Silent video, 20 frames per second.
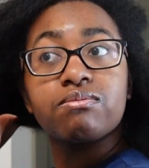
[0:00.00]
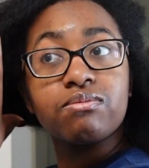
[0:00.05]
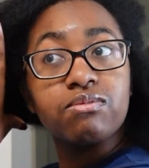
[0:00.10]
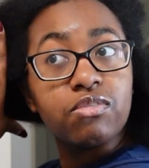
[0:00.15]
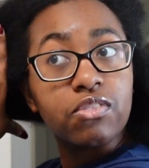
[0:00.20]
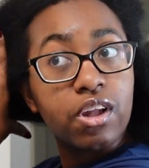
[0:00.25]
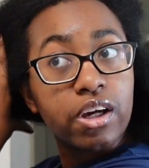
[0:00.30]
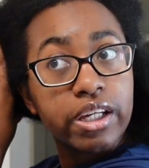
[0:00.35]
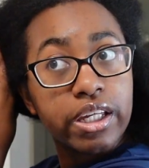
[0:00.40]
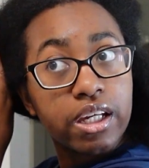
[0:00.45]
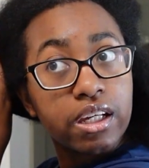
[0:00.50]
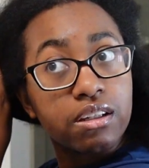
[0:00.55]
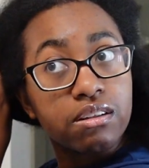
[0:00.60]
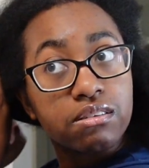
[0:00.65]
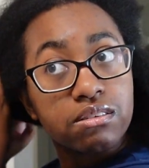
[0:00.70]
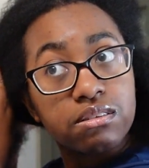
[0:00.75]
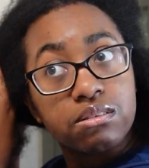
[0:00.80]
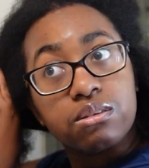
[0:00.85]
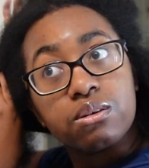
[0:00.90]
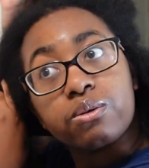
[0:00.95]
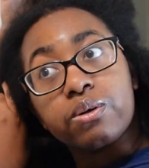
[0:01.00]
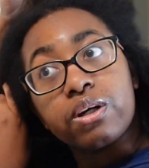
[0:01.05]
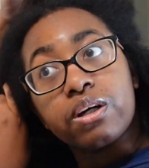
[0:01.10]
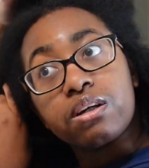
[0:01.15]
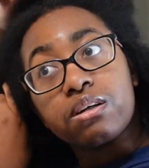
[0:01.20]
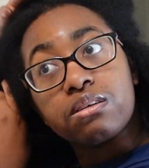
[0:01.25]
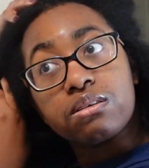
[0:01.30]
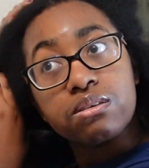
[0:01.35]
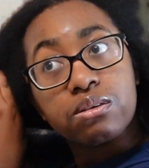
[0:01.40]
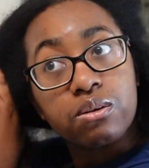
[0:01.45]
not yet.
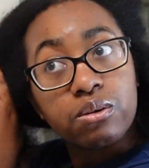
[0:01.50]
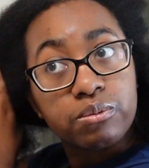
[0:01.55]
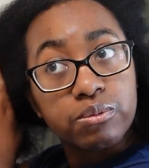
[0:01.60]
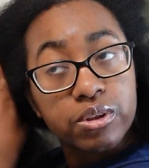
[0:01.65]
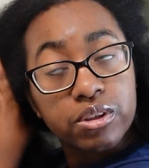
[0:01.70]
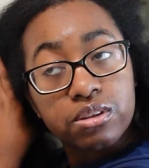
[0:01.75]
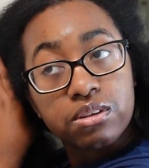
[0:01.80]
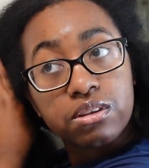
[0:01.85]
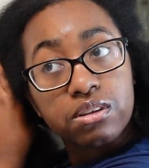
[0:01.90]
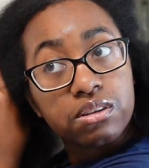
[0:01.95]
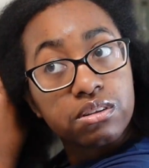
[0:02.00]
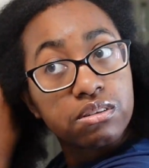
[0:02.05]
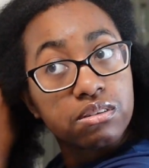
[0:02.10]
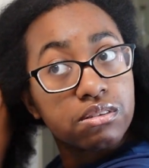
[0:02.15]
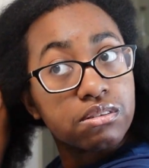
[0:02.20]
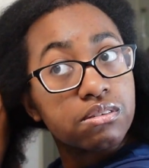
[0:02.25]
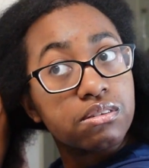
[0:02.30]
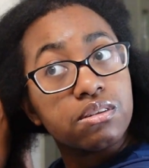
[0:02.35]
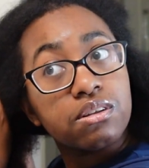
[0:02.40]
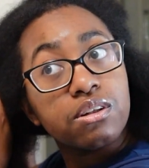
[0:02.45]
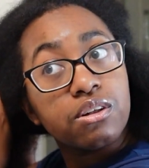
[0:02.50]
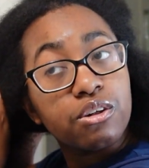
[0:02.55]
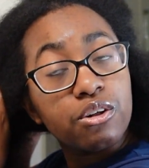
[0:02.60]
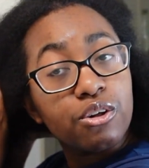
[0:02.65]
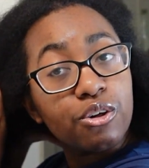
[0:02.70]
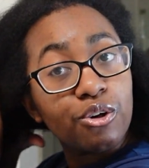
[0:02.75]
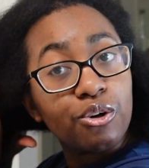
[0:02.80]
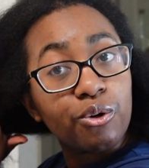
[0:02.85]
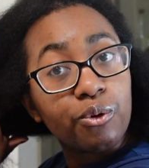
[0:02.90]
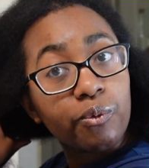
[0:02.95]
Okay, so I'm just gonna
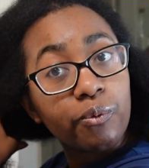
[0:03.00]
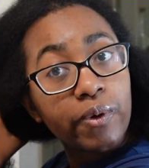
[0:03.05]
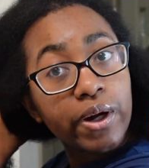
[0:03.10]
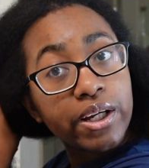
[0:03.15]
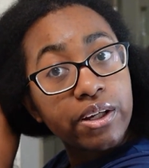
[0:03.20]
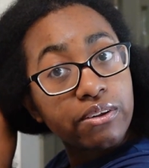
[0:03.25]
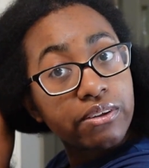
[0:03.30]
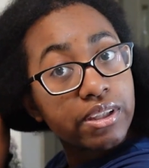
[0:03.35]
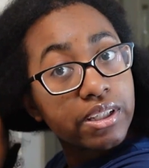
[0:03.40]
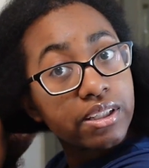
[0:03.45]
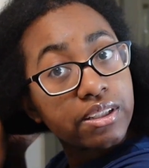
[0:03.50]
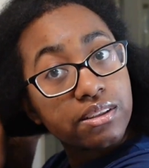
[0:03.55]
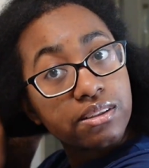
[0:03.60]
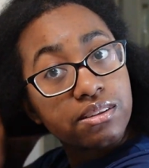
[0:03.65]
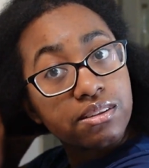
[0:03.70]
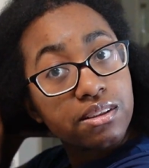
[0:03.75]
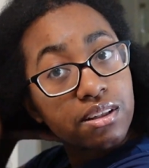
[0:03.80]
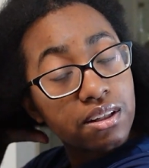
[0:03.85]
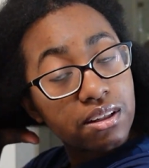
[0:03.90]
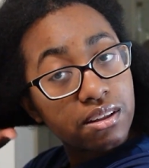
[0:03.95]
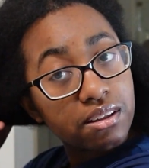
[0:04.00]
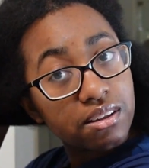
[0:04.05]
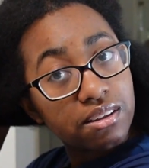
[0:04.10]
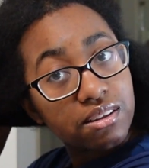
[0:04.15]
wrangle this